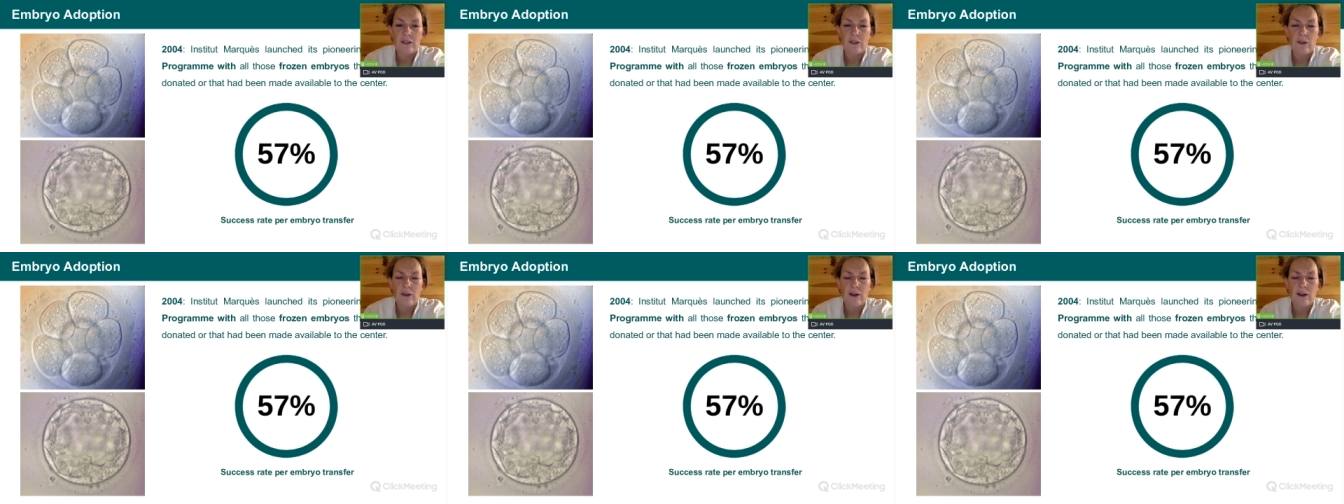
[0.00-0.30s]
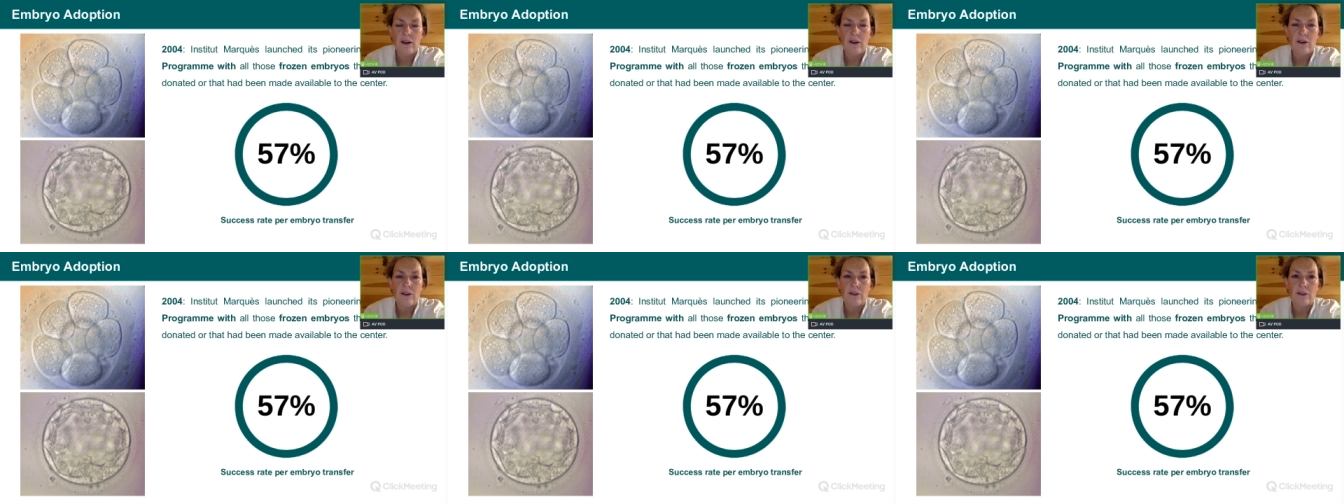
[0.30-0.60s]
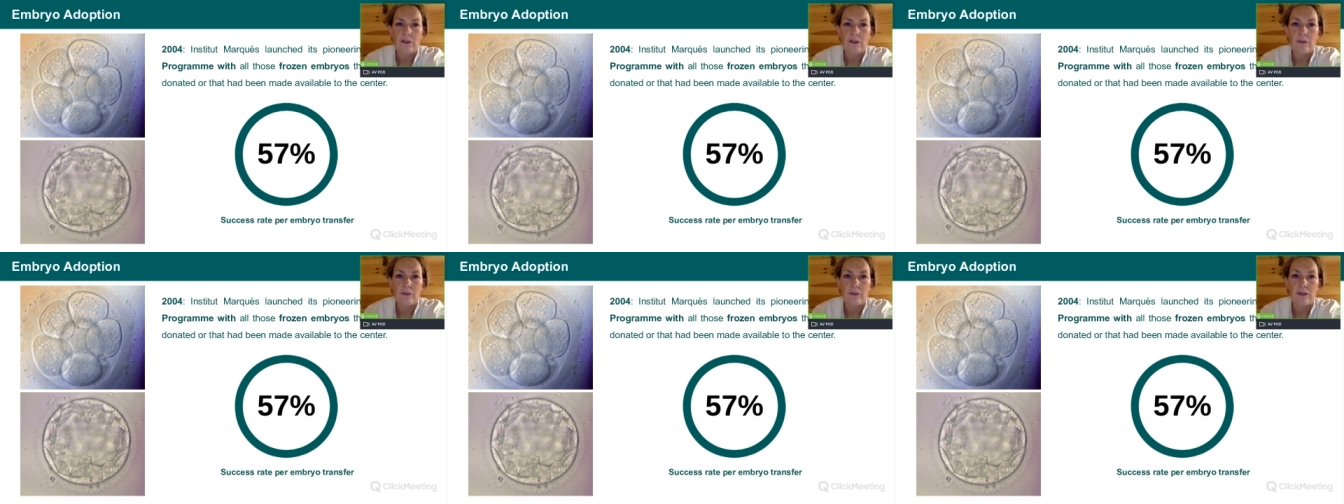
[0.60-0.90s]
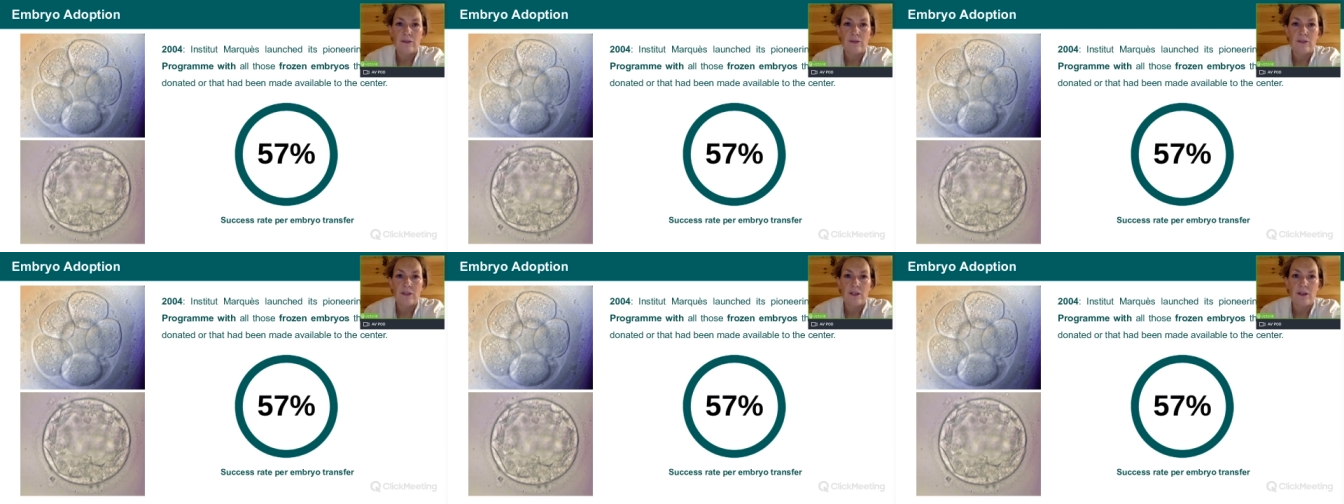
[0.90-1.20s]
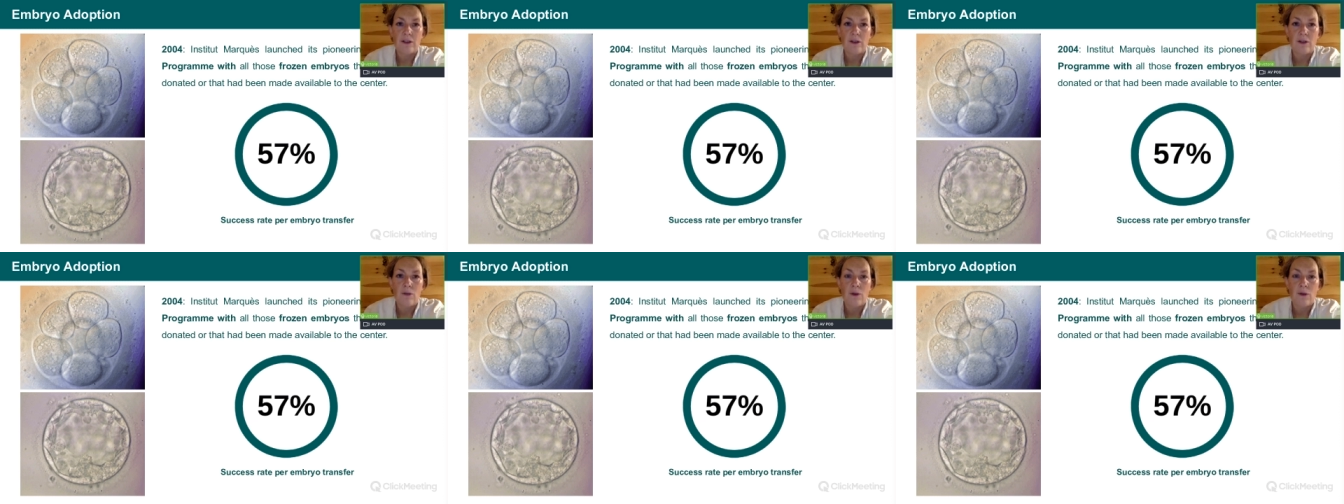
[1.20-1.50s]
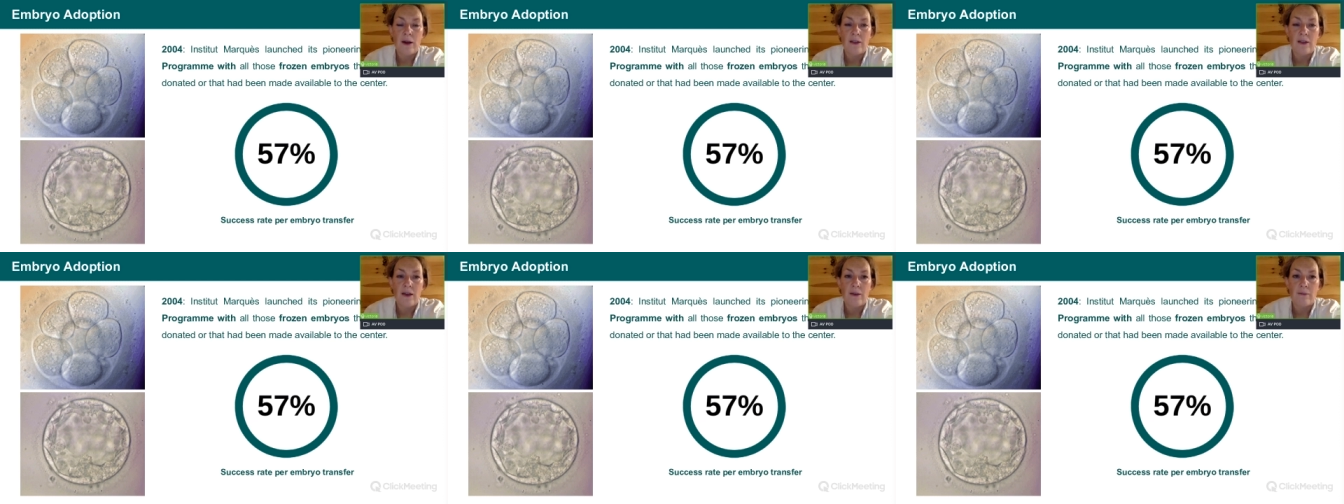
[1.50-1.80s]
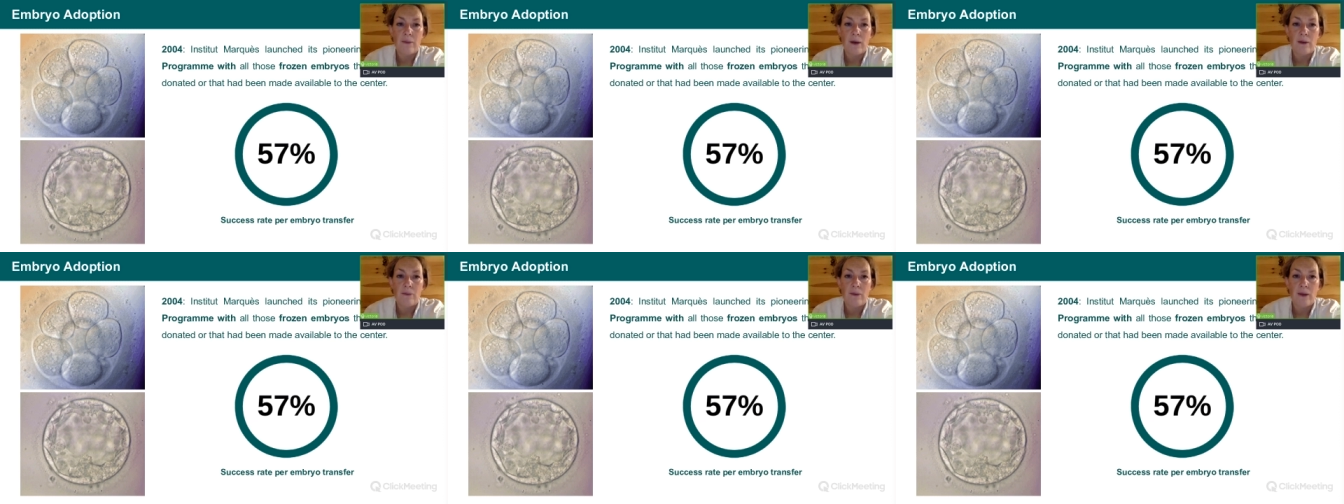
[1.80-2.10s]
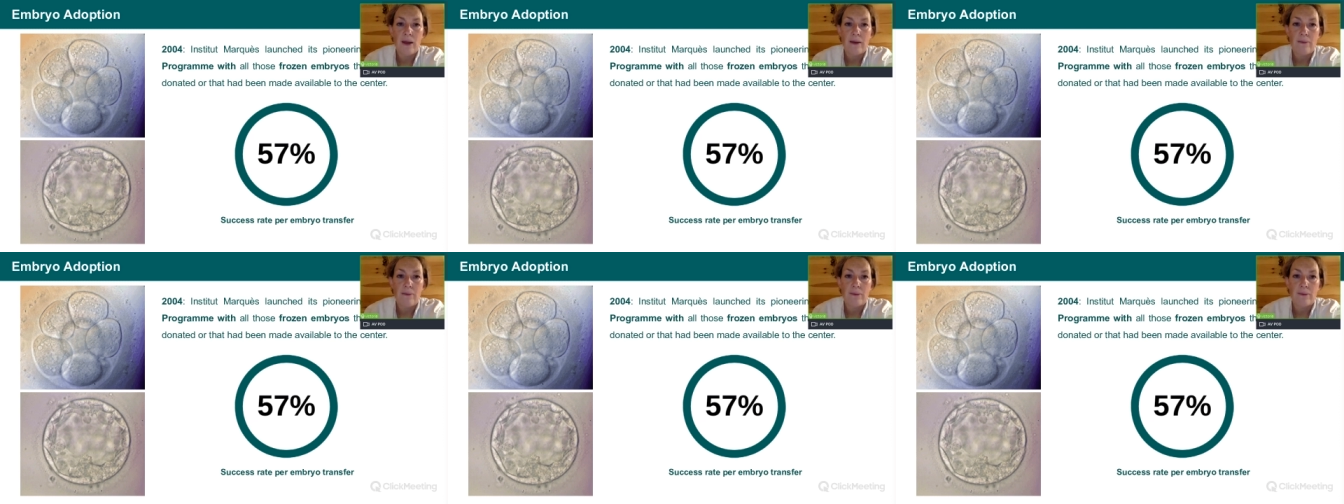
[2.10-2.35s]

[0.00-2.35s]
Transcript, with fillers: because it's quite hard sometimes to know why that might be